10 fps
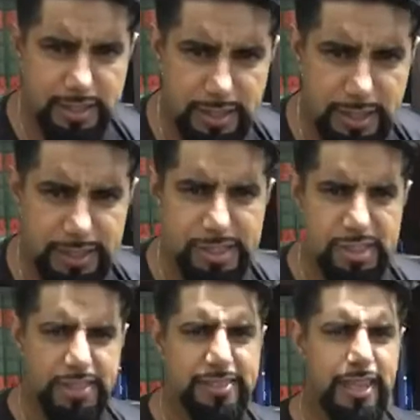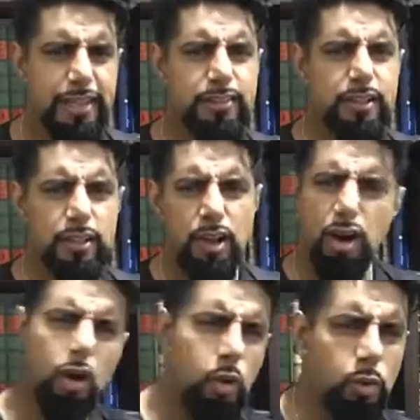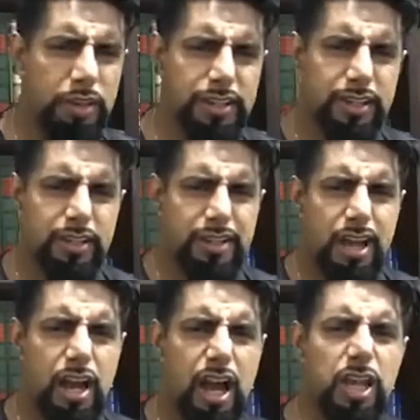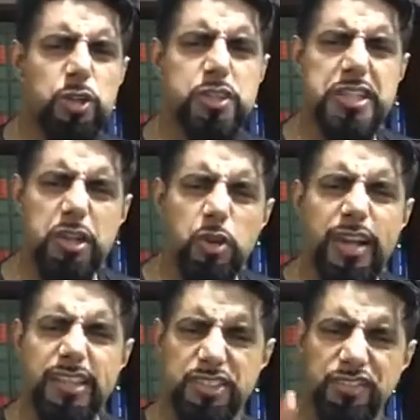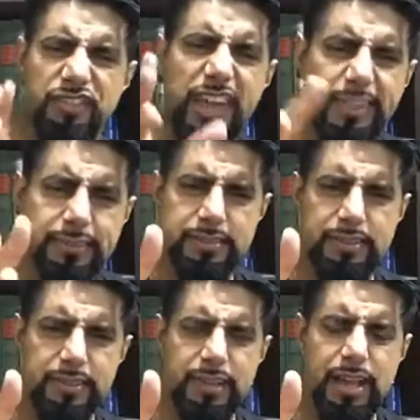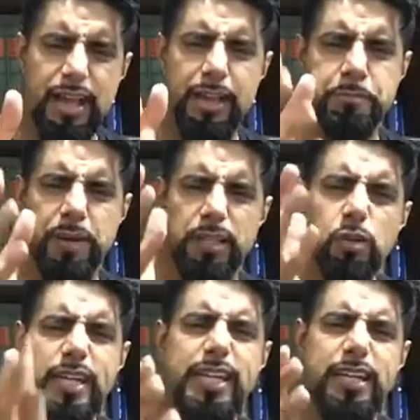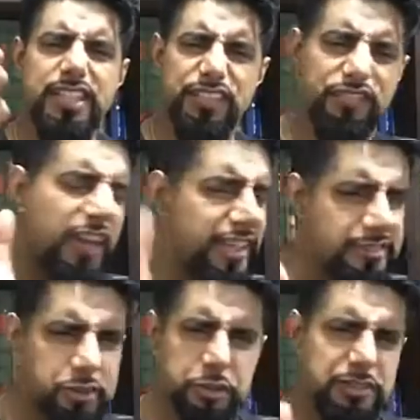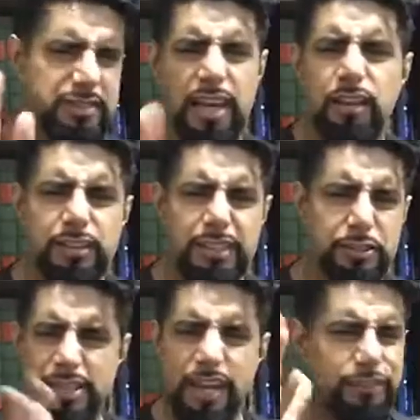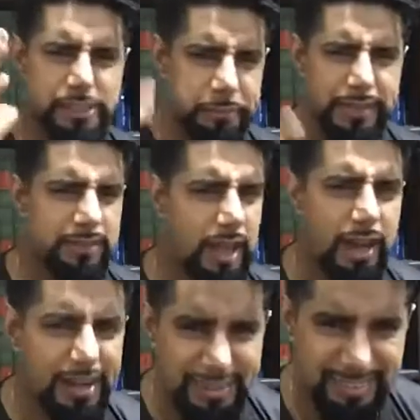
And she said, oh, I could just look at his face. And by looking at his face, you could tell he could never speak the haq.